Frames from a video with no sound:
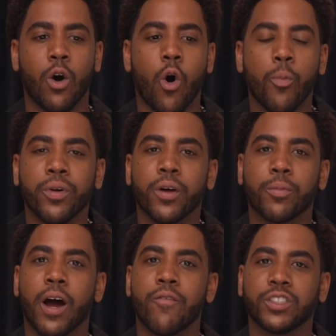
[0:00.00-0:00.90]
open up
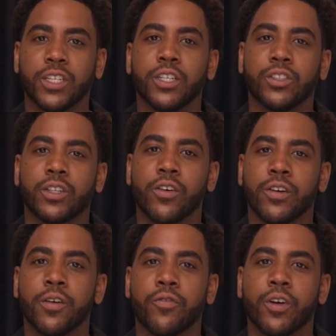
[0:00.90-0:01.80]
conversations that are
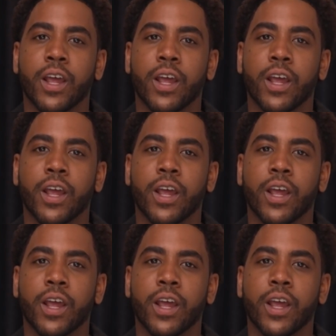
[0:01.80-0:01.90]
different.